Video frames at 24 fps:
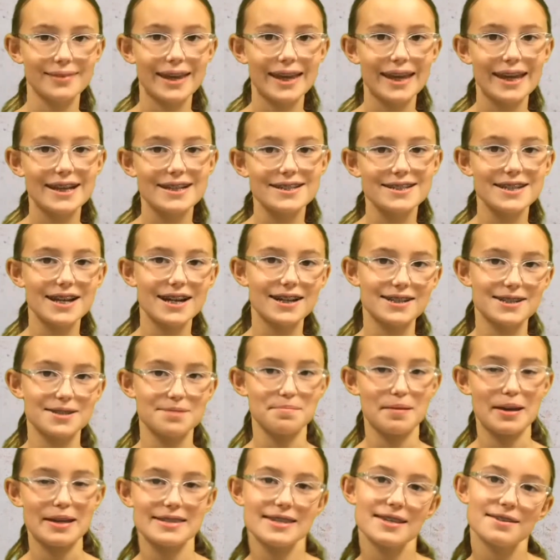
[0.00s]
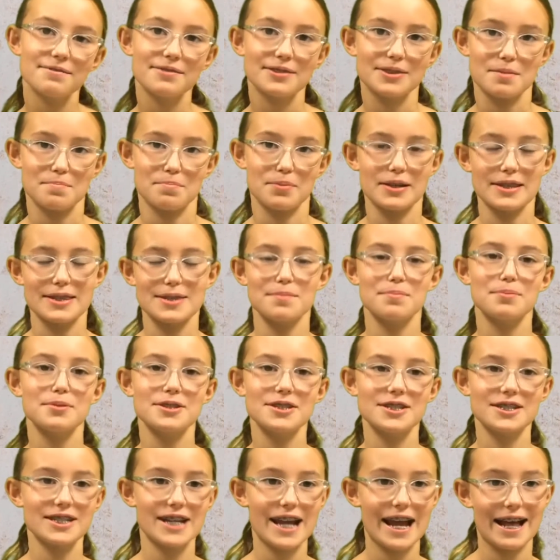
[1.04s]
Here's Dr. Mason with the
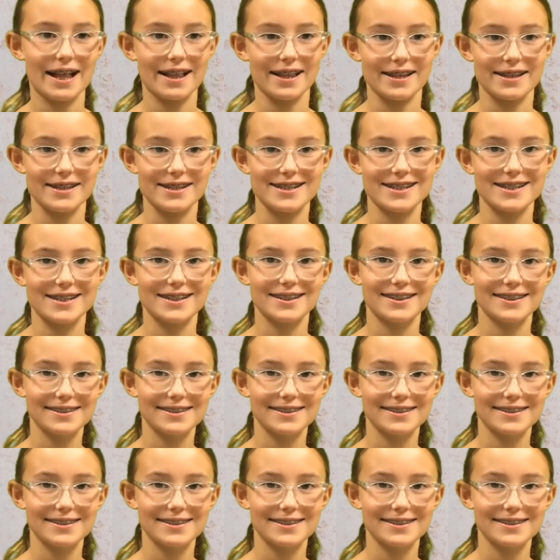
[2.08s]
Principal's Challenge.